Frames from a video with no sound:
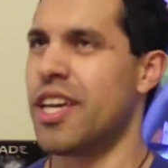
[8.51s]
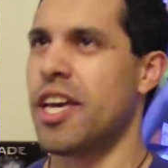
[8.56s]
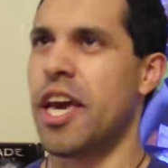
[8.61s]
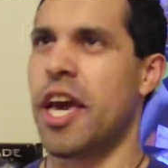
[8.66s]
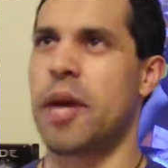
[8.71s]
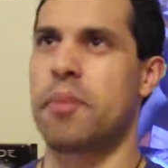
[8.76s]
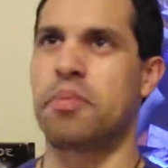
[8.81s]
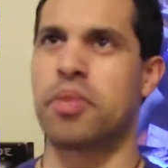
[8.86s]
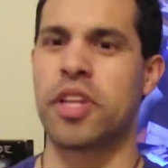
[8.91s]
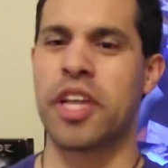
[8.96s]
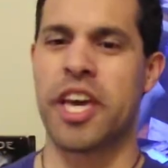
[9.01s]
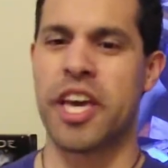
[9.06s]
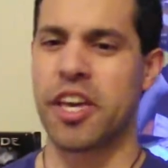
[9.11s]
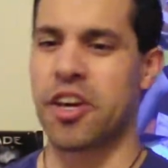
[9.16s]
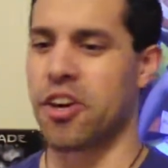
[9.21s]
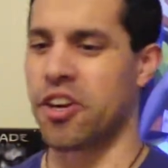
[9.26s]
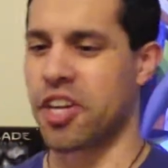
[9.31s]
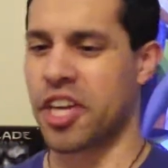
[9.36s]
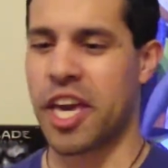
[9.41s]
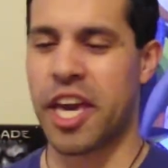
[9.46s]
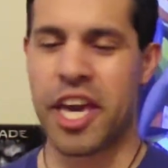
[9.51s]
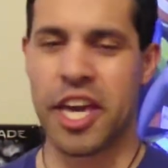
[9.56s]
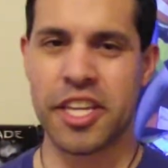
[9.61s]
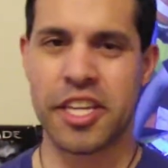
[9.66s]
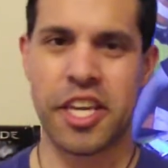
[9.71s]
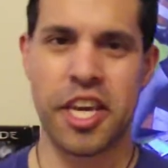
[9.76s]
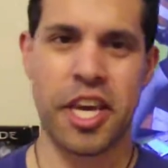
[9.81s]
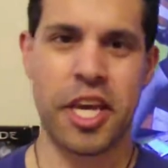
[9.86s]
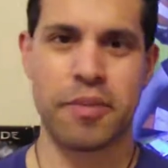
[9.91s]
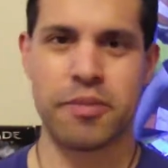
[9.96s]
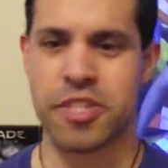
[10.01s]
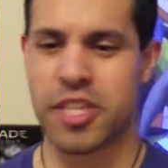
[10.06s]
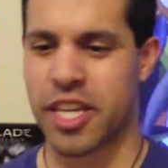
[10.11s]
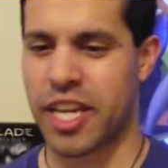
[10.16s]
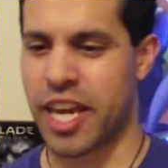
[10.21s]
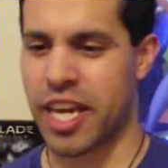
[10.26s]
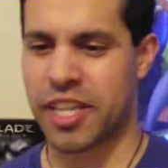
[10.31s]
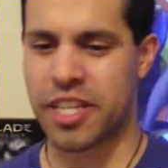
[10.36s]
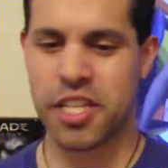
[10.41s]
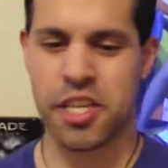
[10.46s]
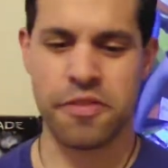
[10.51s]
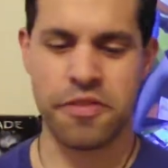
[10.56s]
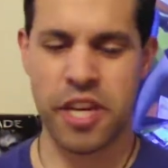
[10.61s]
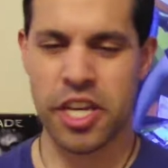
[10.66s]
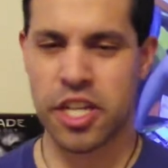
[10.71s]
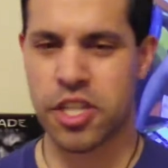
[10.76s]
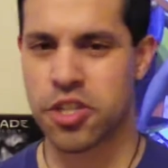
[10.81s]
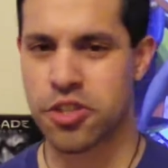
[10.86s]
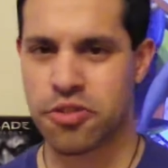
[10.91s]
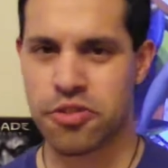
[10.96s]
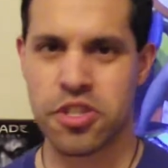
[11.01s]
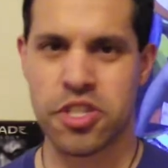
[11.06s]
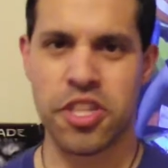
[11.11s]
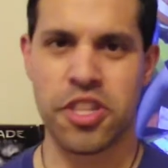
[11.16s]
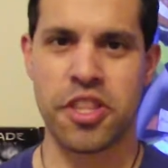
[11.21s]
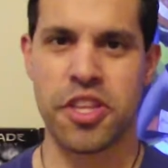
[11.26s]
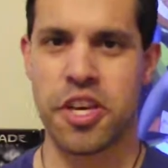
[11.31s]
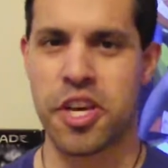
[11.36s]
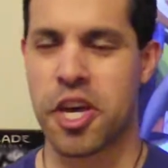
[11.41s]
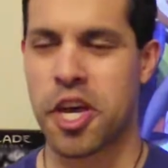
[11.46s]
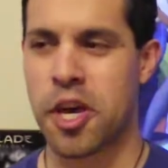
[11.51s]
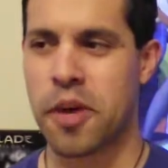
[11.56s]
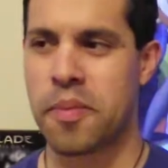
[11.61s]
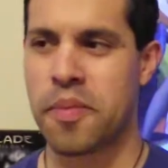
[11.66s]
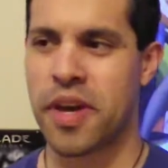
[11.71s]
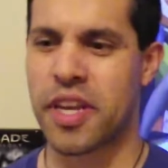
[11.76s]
and playing arcade games that had the Avengers in them,